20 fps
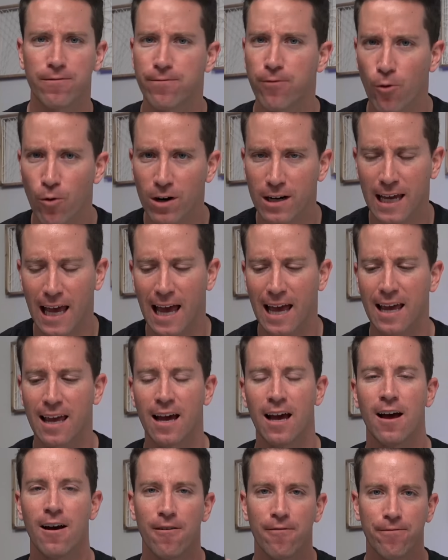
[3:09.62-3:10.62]

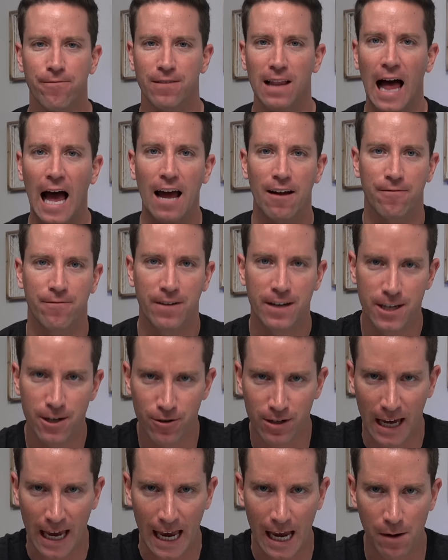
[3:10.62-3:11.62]
4K flat
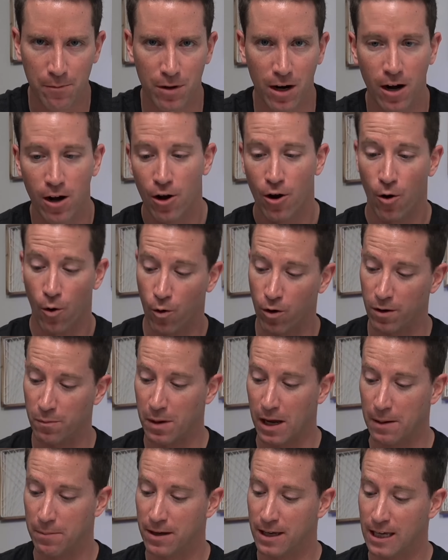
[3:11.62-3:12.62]
video camera, or
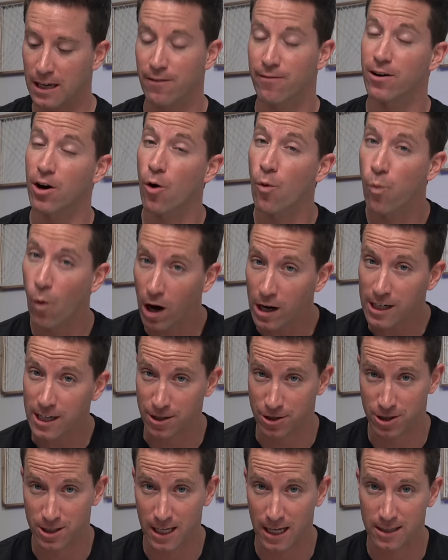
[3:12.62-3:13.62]
maybe even a
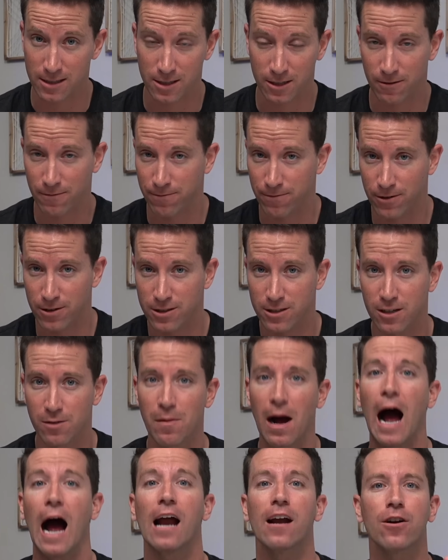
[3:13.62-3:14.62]
1-inch sensor for
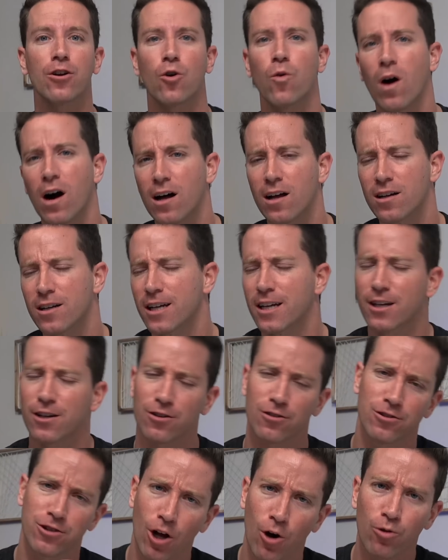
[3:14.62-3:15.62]
some higher quality
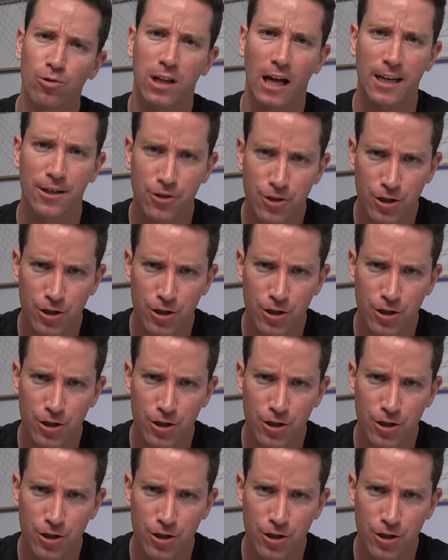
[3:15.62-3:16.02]
or low light